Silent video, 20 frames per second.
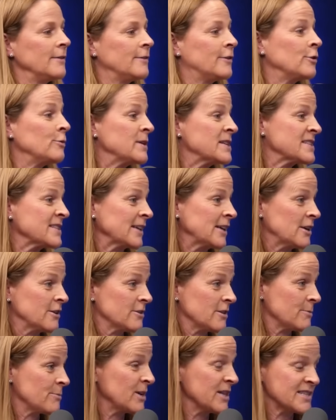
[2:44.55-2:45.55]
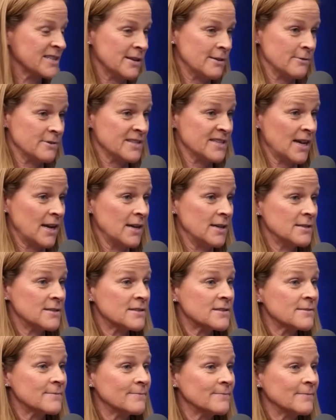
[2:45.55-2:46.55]
2 weeks later, the president
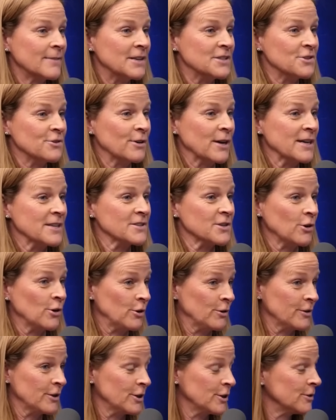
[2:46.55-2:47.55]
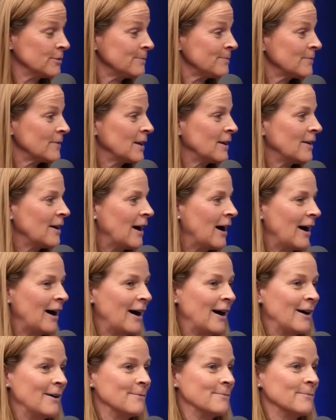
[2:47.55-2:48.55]
resigns, as you guys all know,
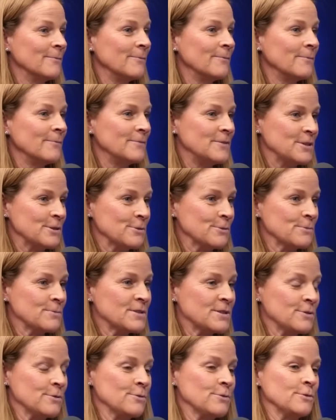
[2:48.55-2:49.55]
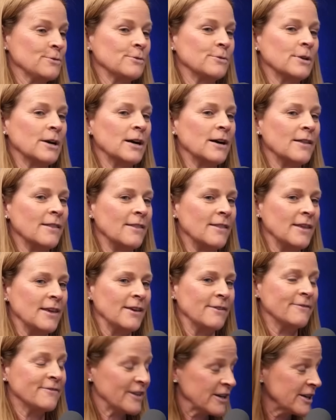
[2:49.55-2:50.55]
due to
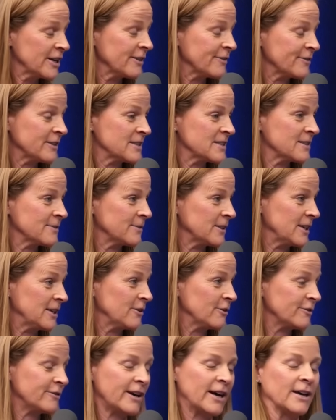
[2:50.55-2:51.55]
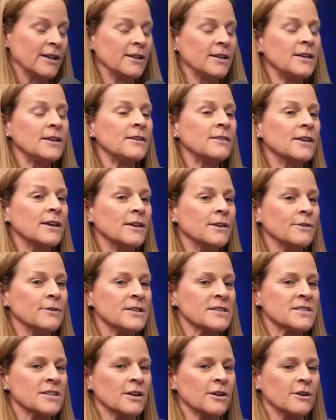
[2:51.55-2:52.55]
the very offensive legal filing that
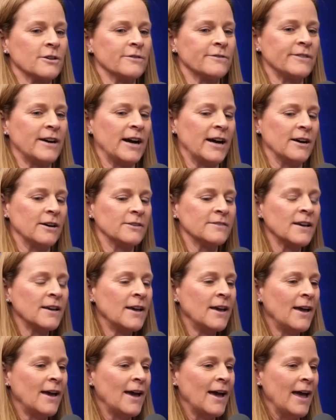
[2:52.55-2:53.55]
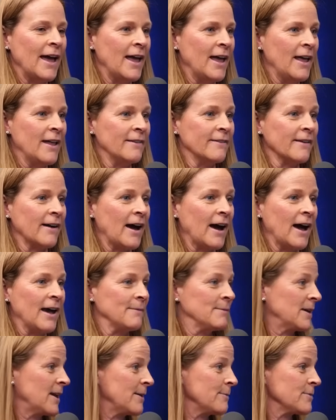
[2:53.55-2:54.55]
U.S. Soccer filed. And
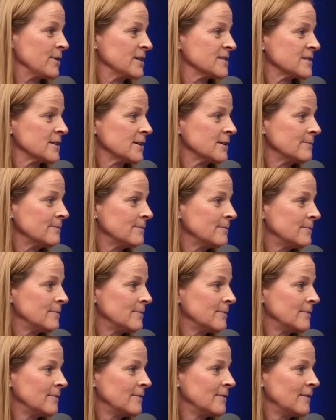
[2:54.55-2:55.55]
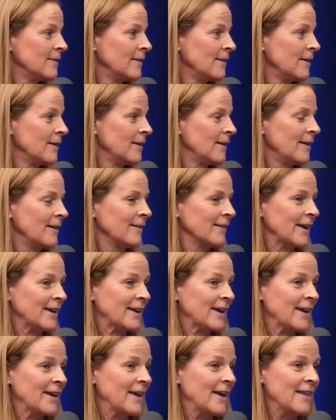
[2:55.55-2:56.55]
I became president.
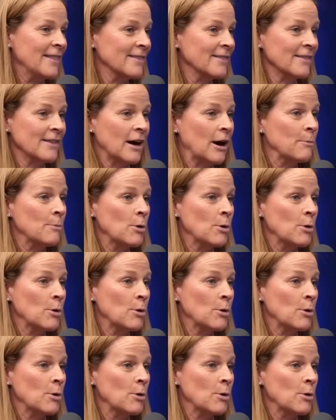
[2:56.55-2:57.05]
Like in a